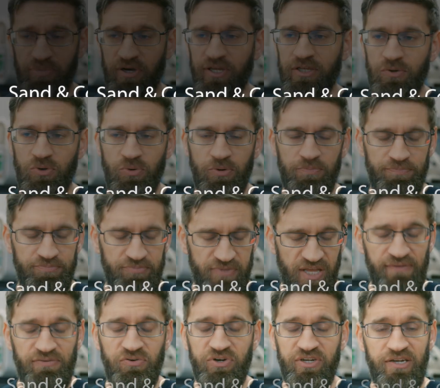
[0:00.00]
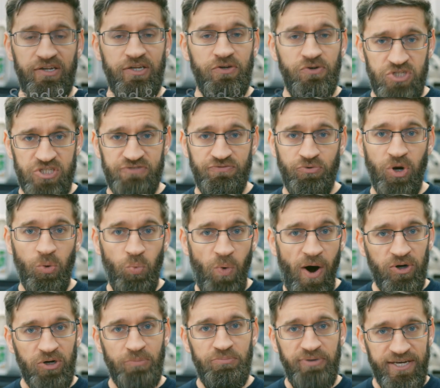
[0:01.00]
but you definitely need to use this for a
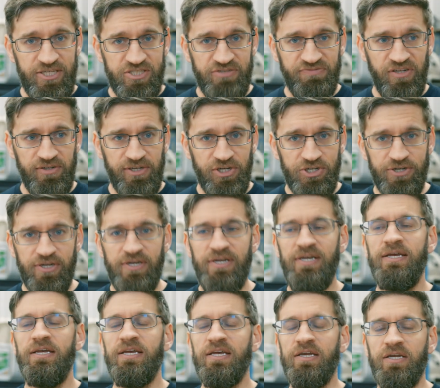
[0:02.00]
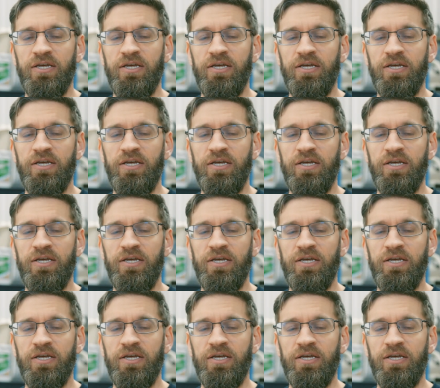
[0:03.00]
water-based finish. It